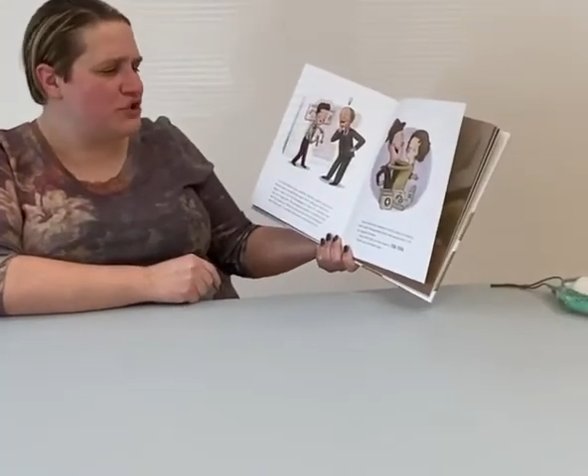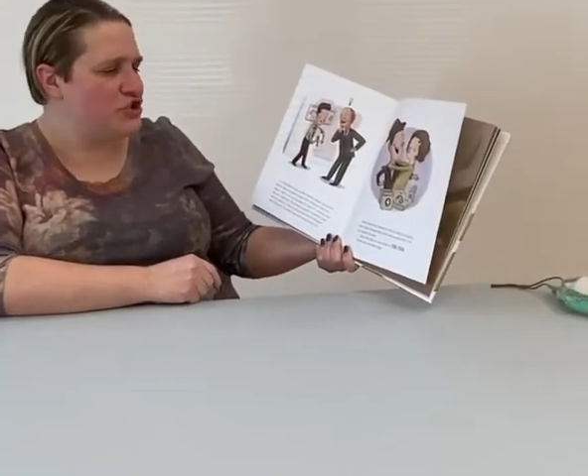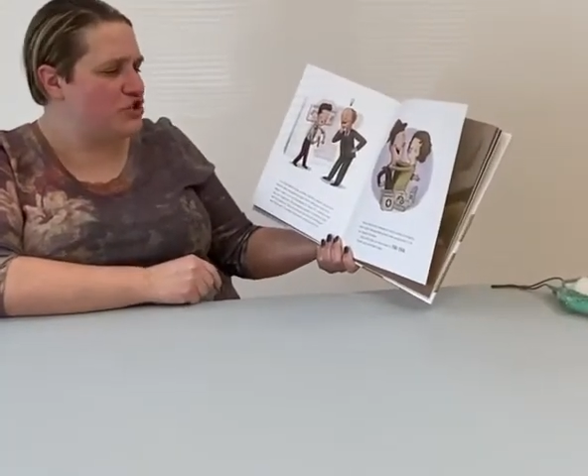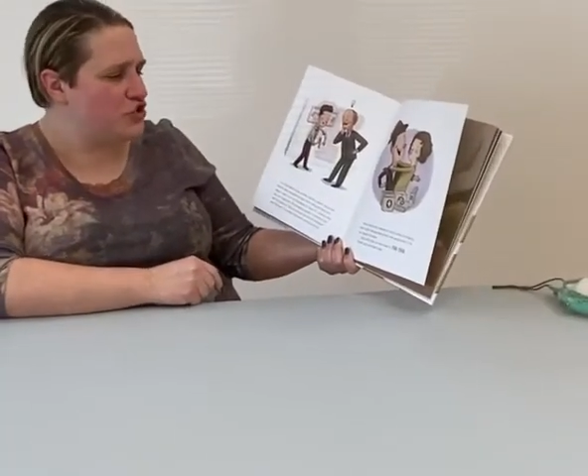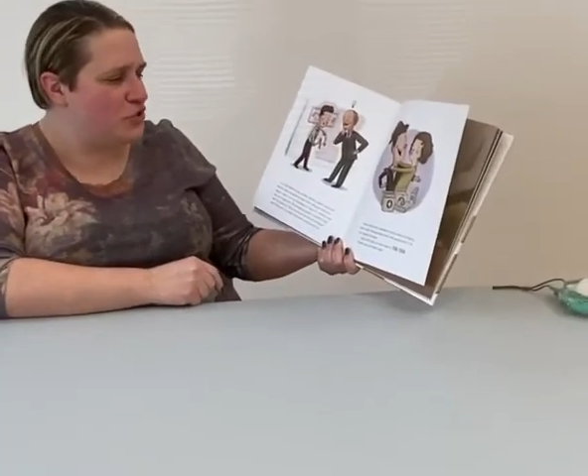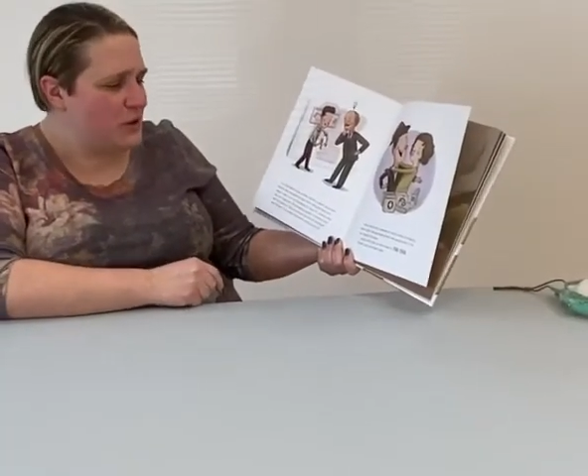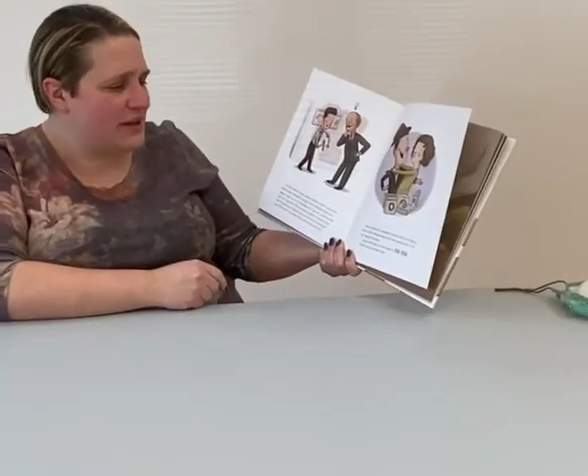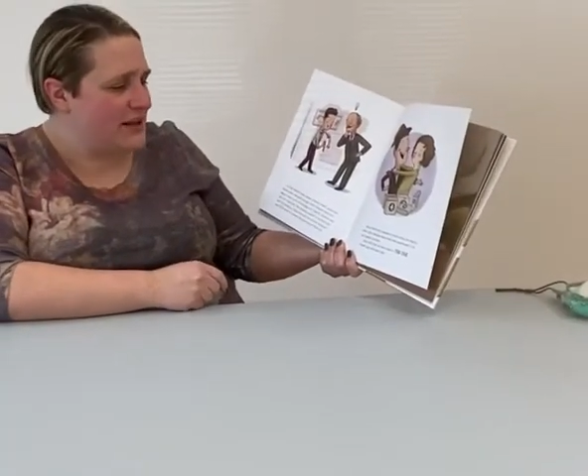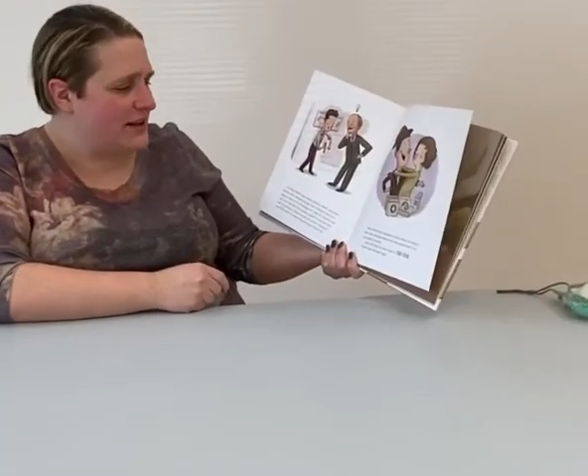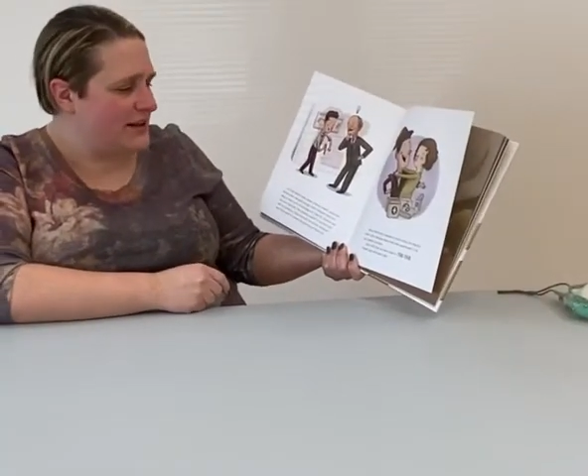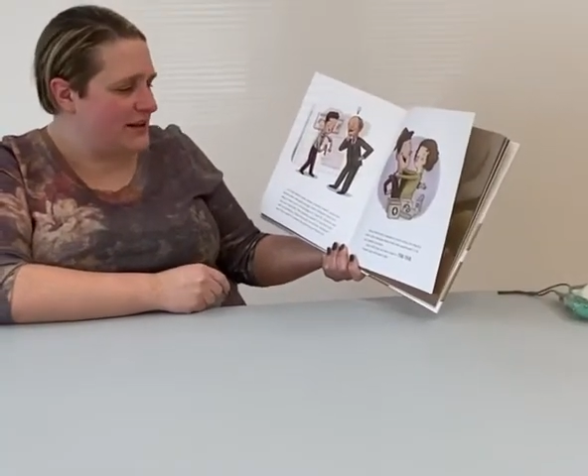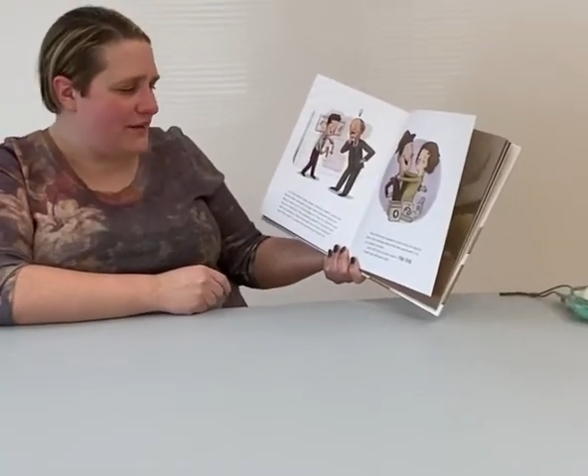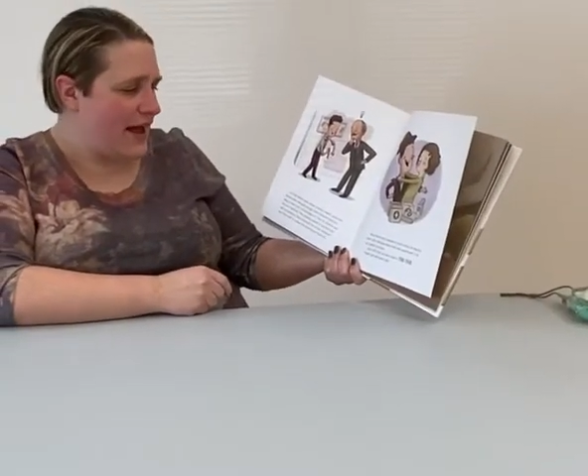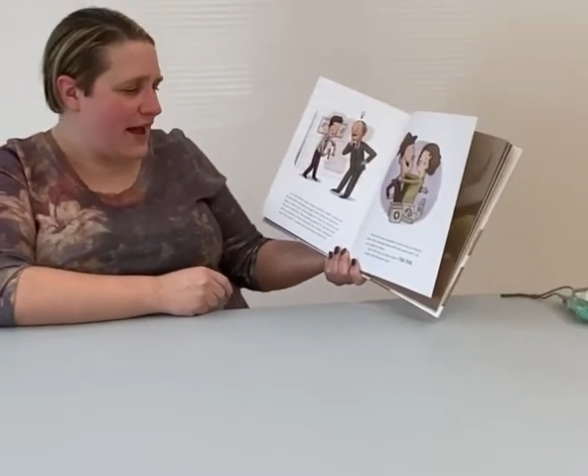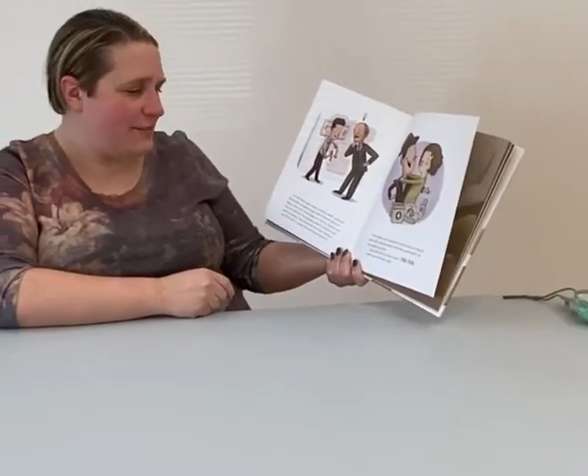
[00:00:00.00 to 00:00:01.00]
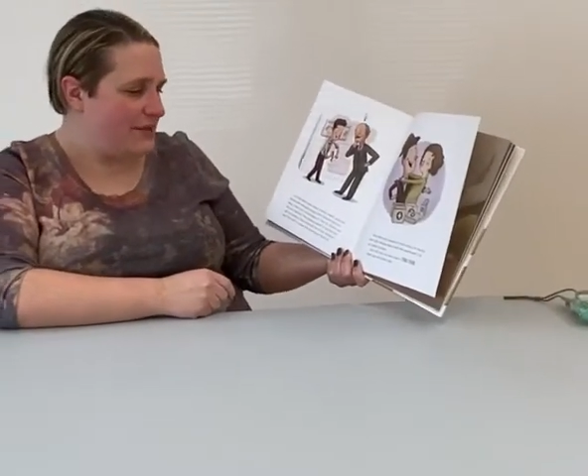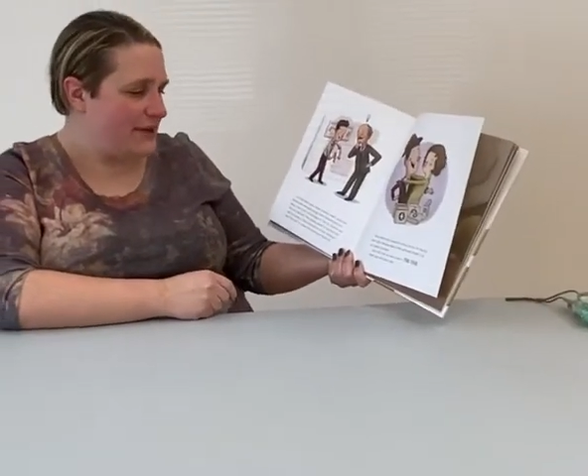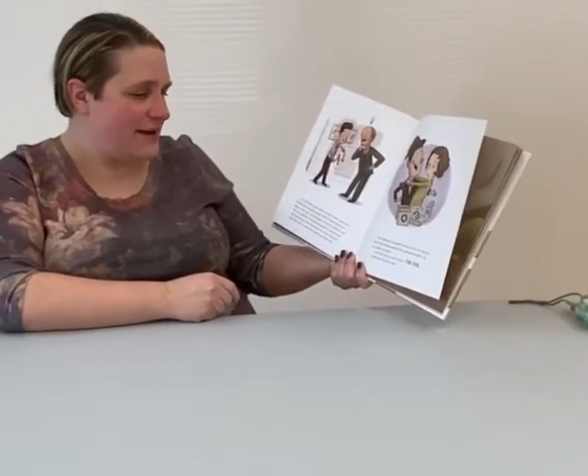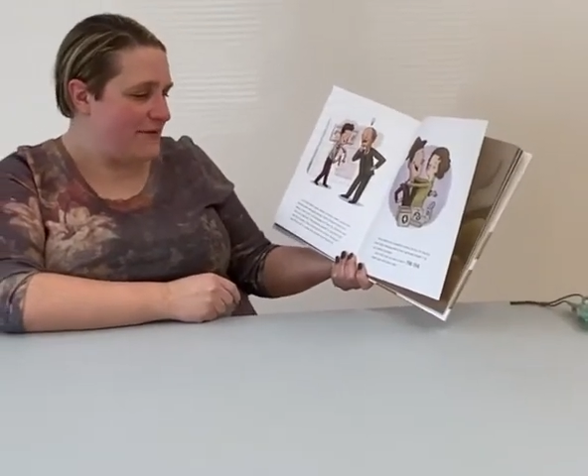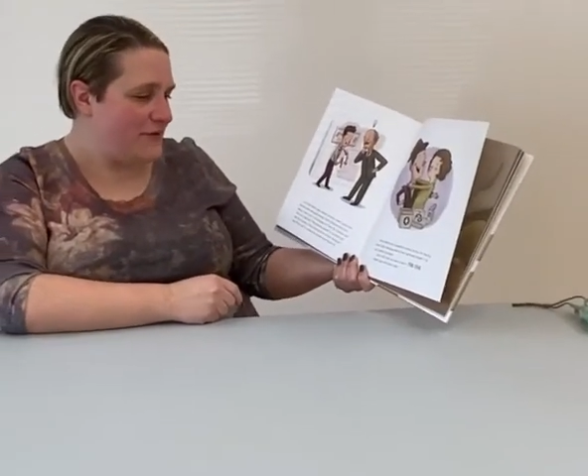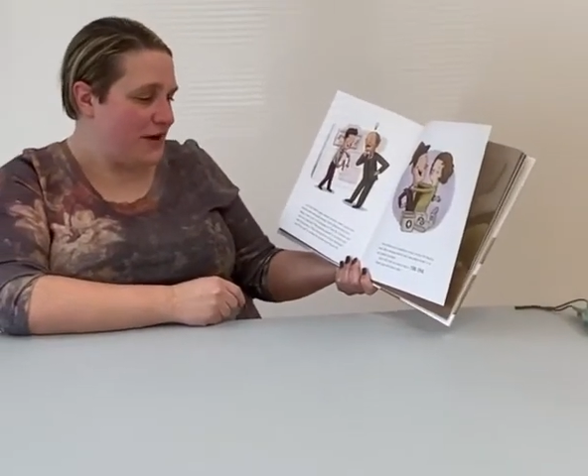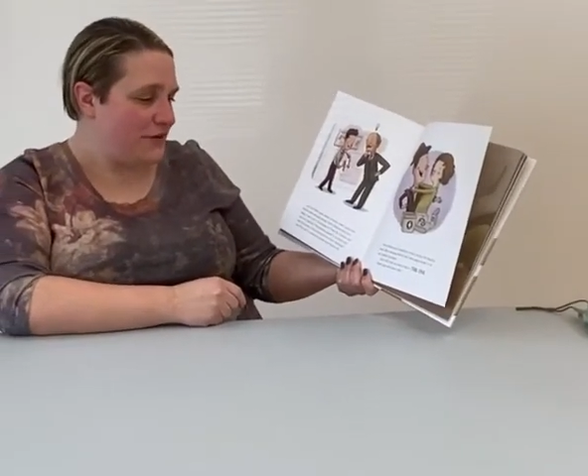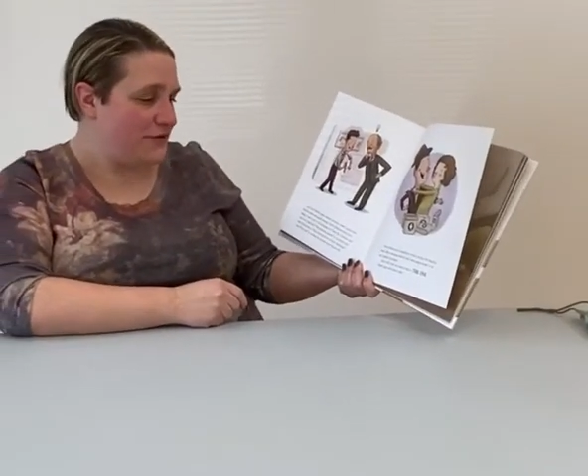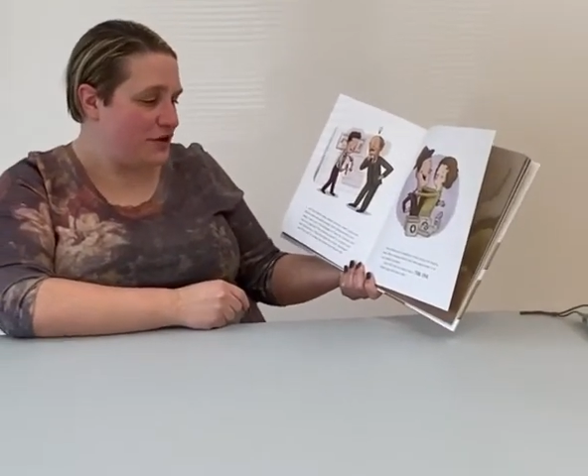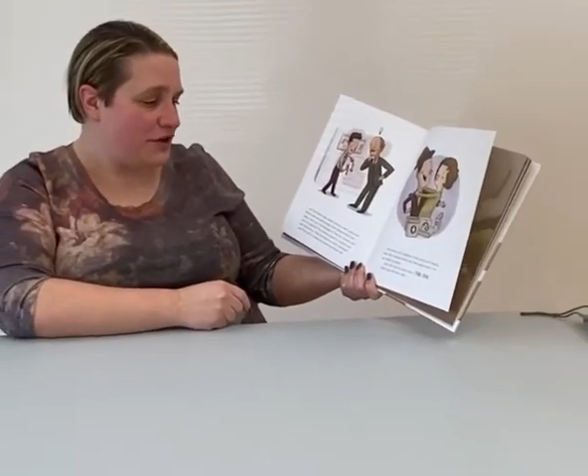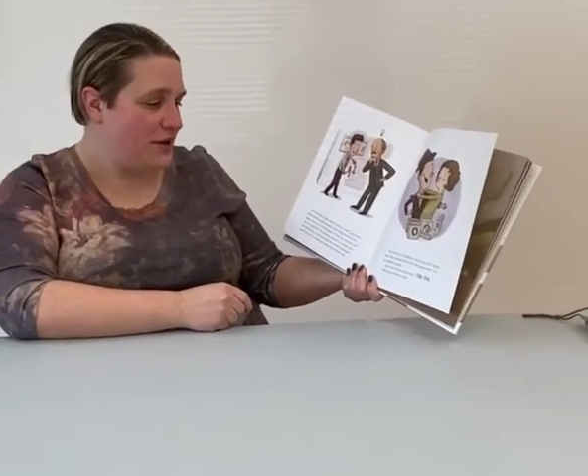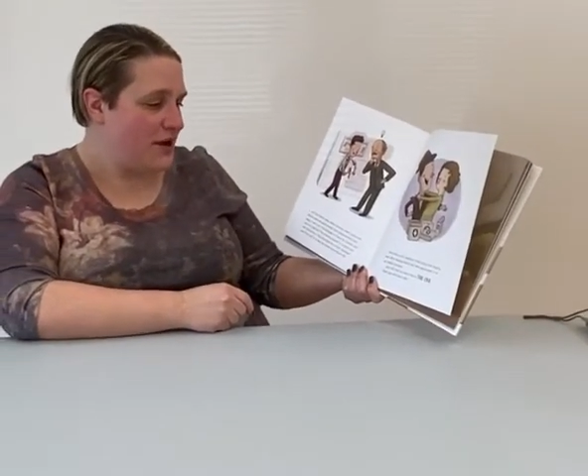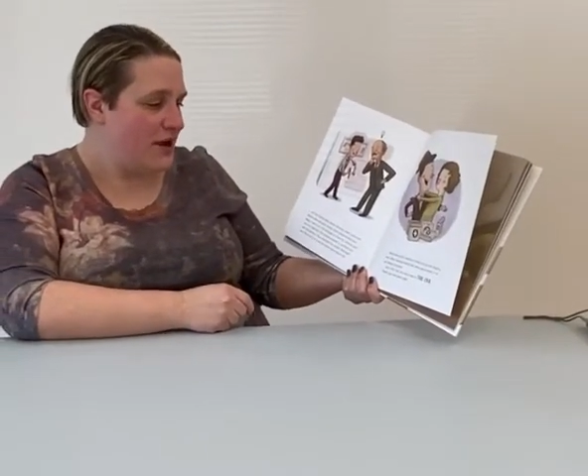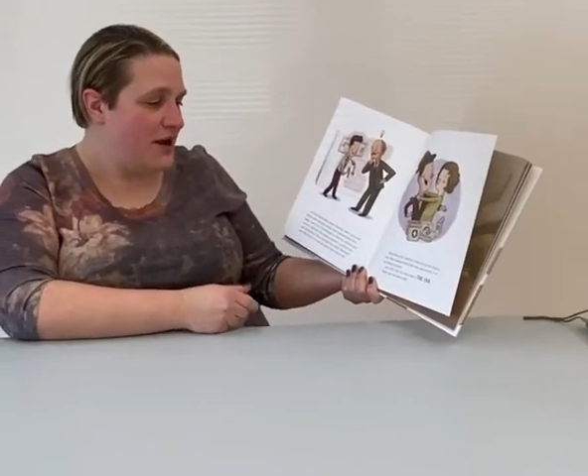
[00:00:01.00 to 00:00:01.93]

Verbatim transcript: surely live happily ever after